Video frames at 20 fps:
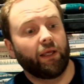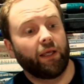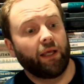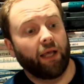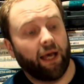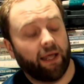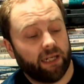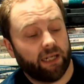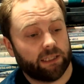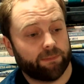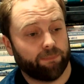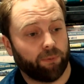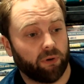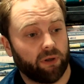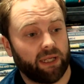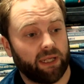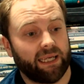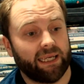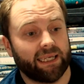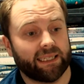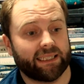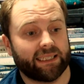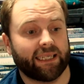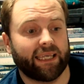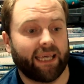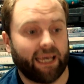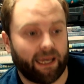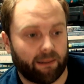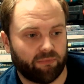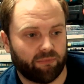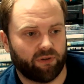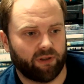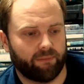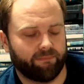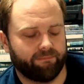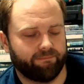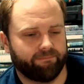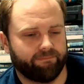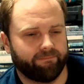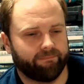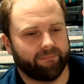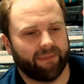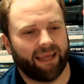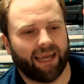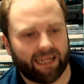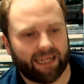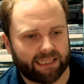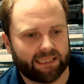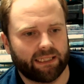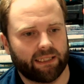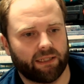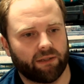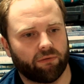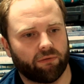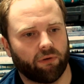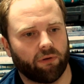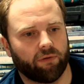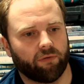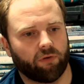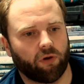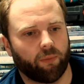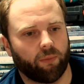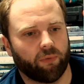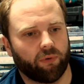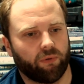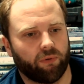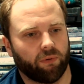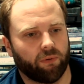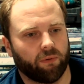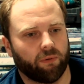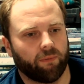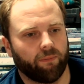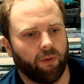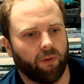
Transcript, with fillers: At this point, he is a captain, acting in the role of Commodore.